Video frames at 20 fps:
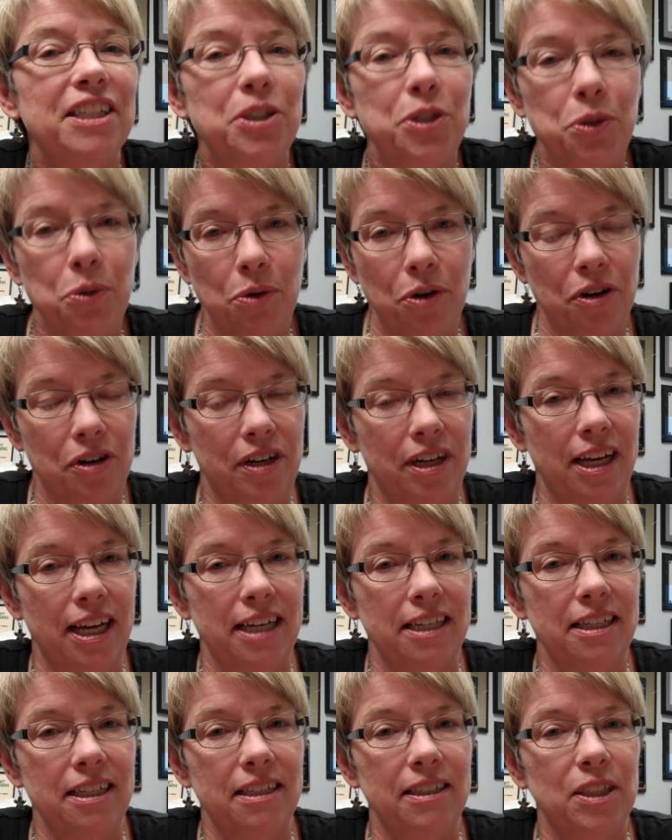into her
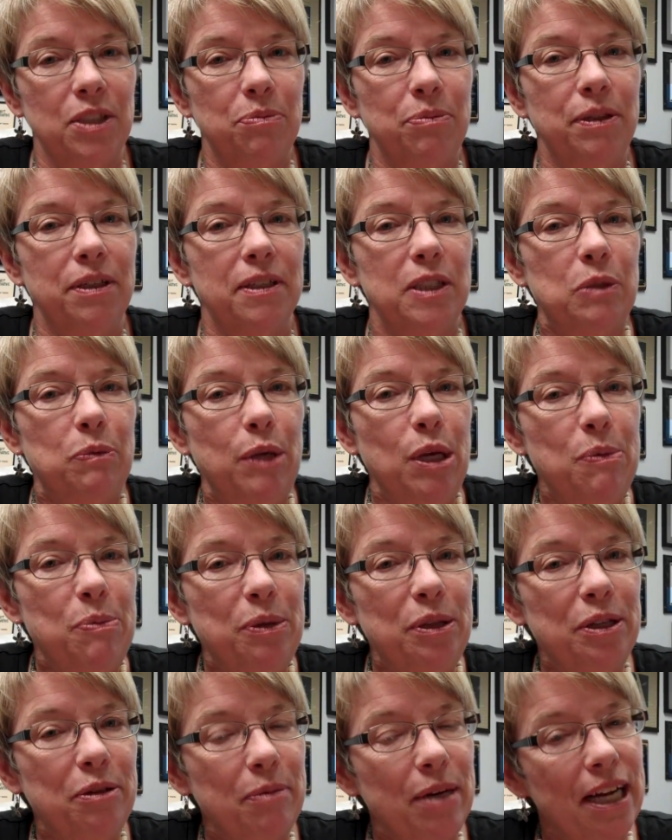90s because
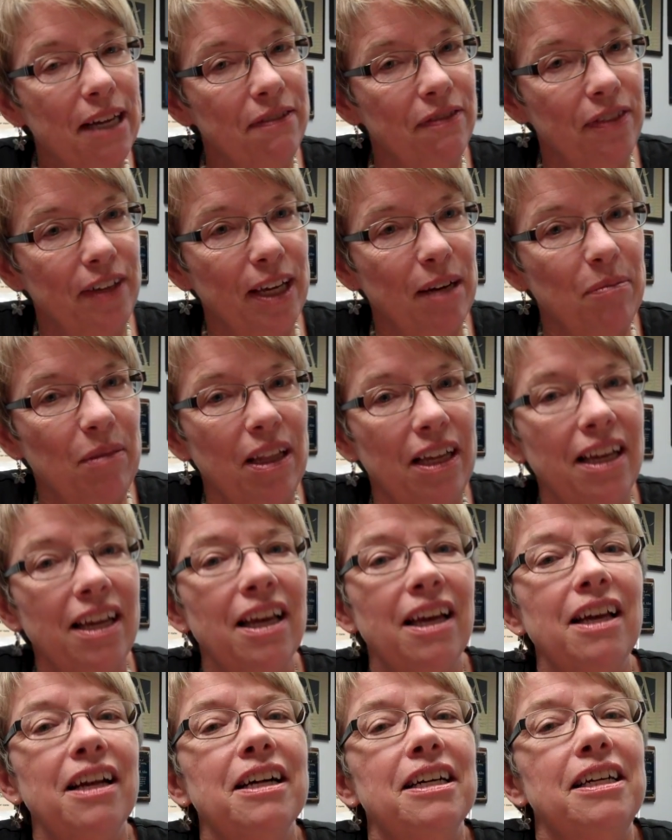people in my family